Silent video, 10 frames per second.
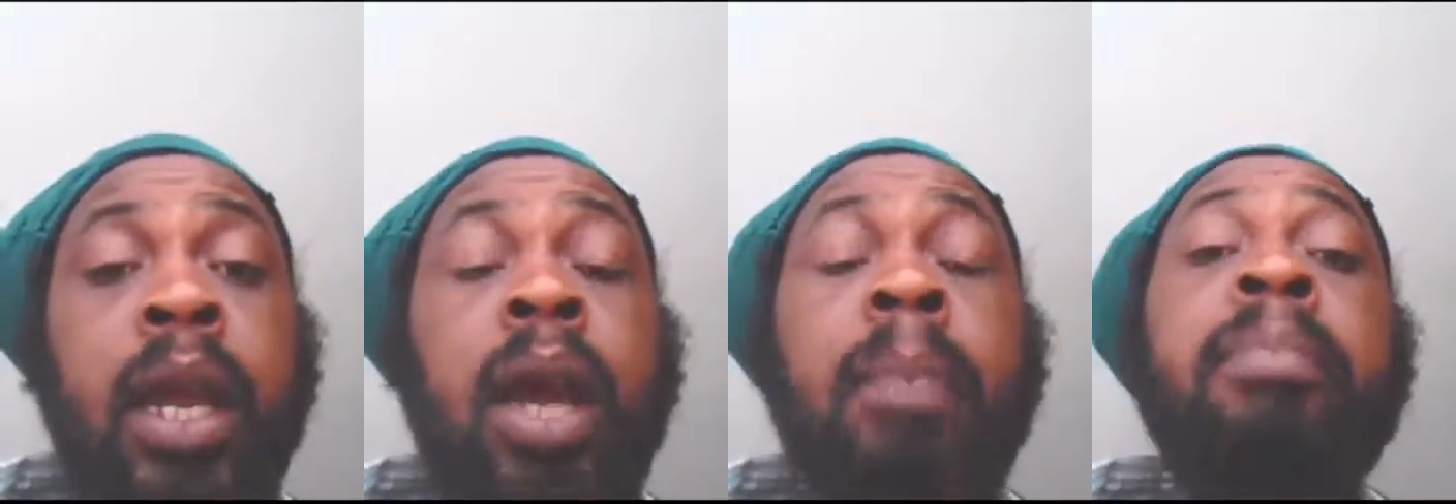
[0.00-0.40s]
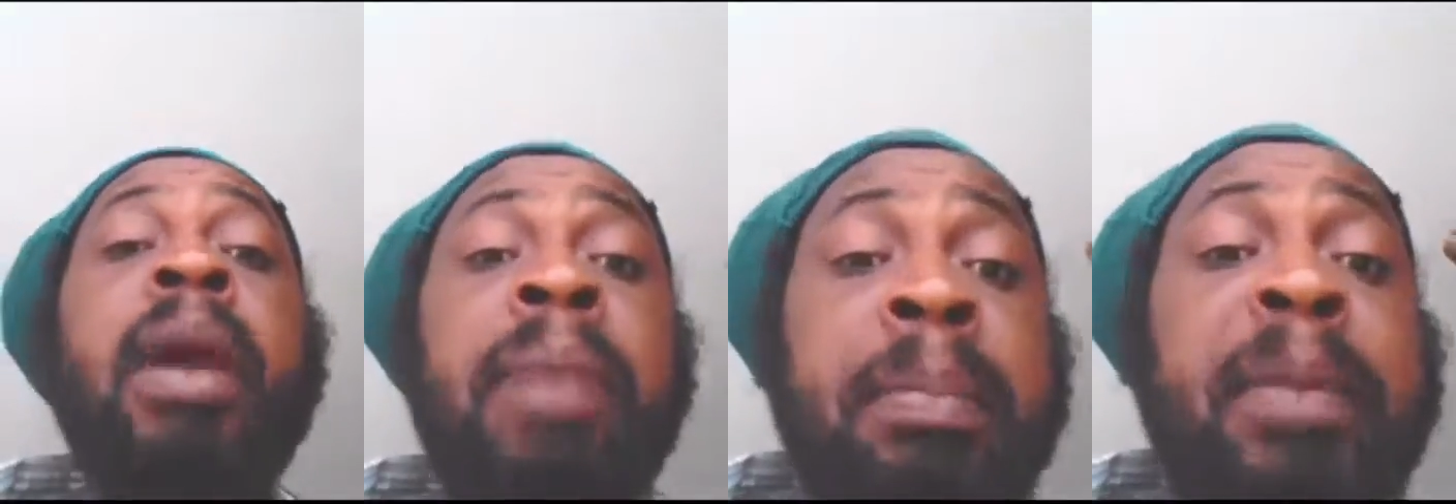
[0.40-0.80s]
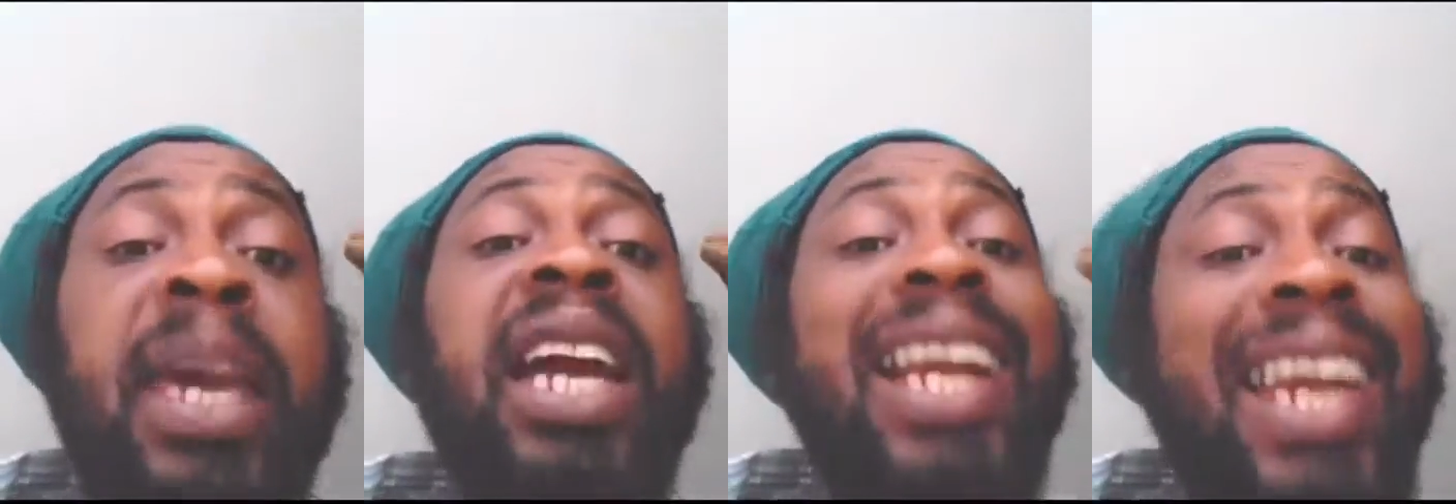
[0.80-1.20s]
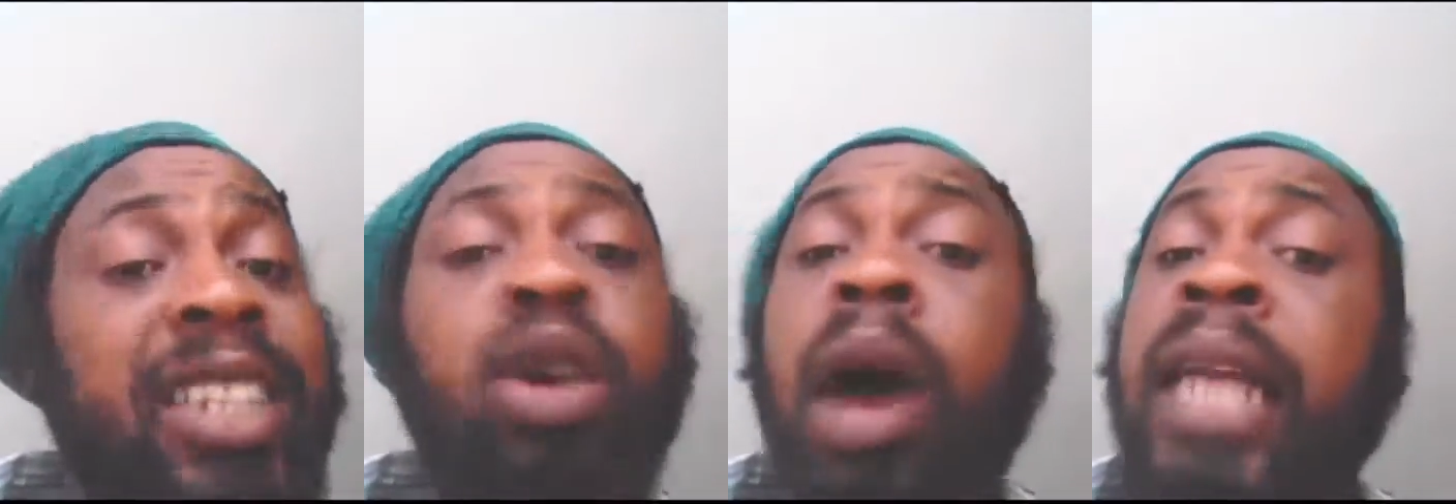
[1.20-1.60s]
Let me be
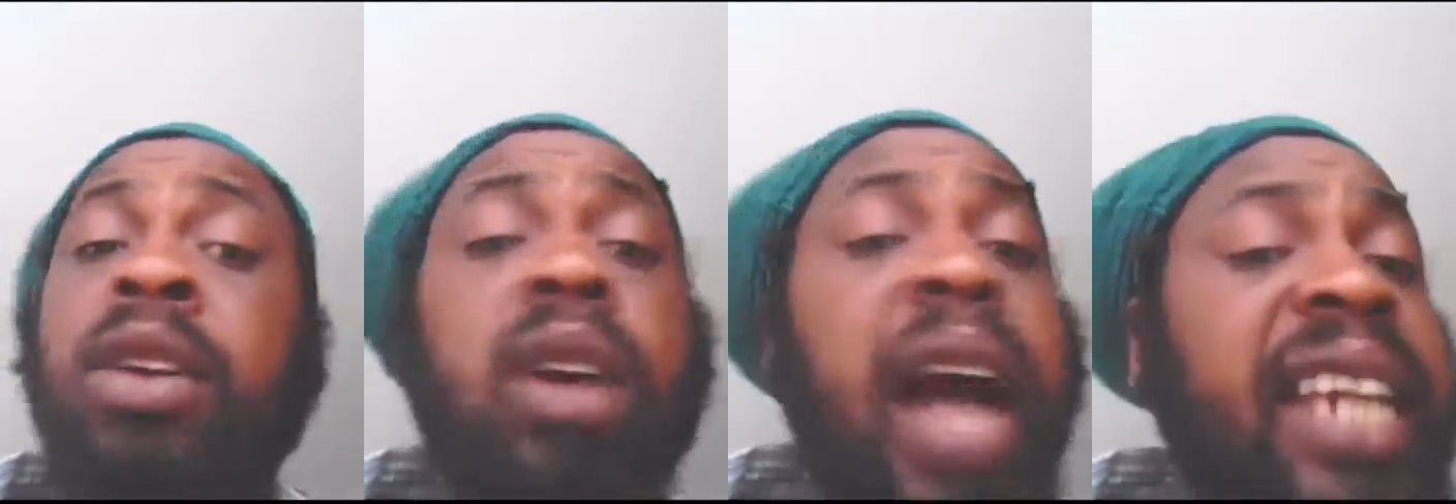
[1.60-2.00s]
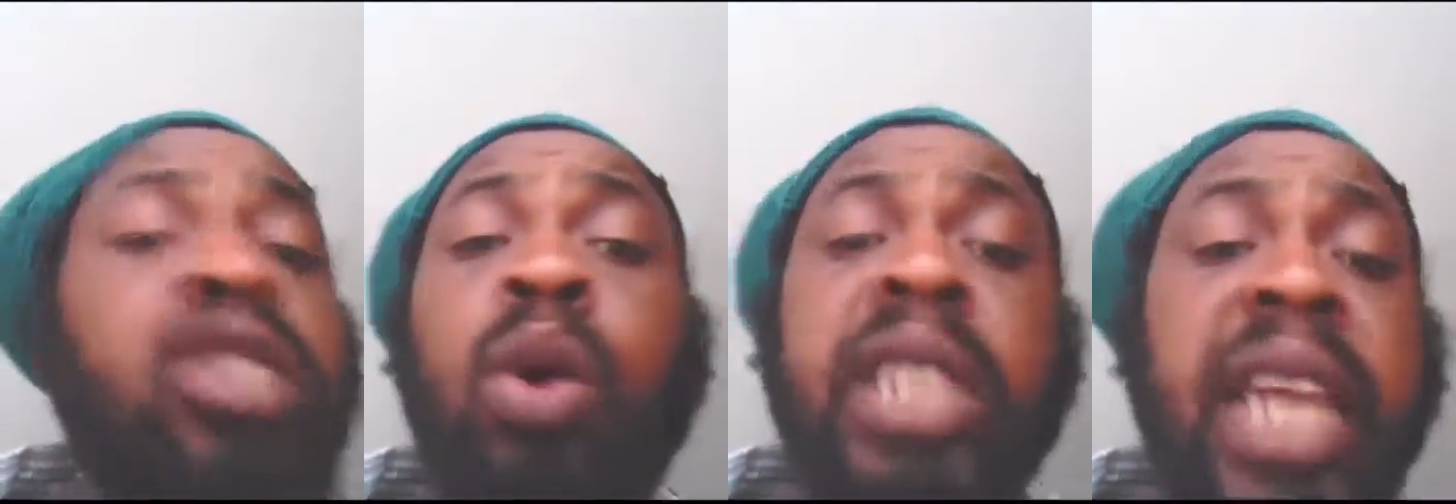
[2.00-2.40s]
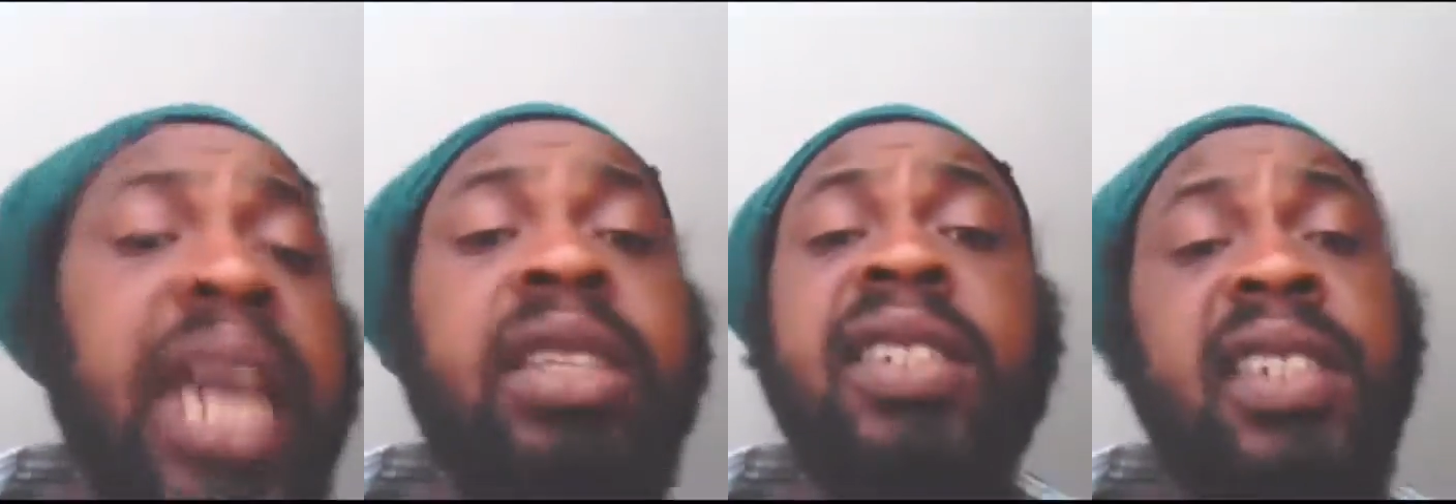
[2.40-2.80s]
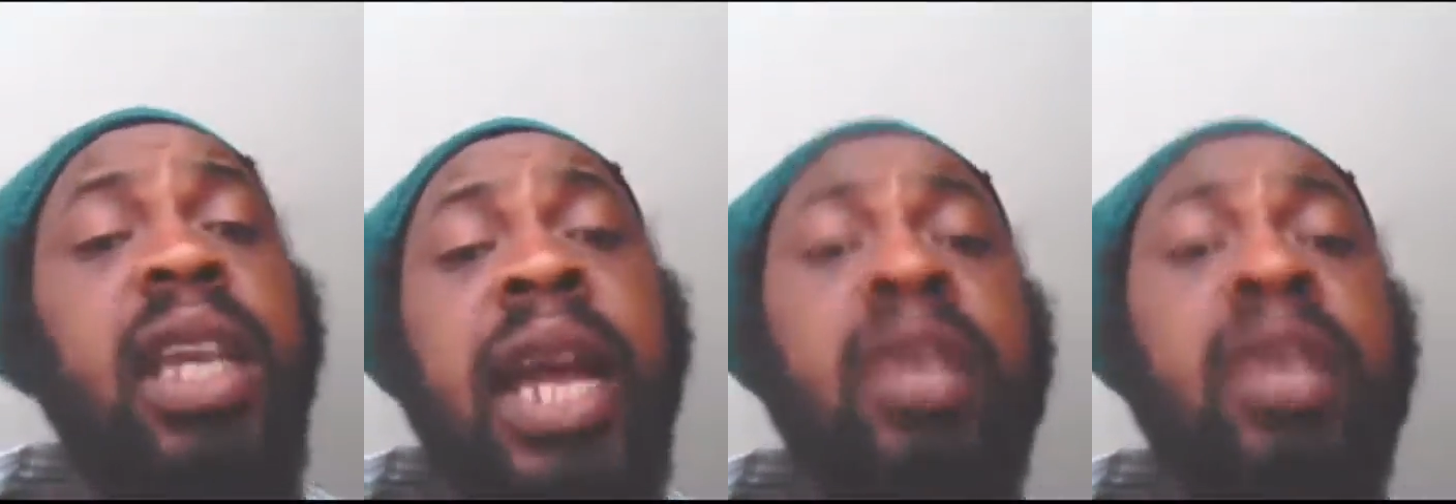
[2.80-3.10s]
clear to you, and you guys don't take this,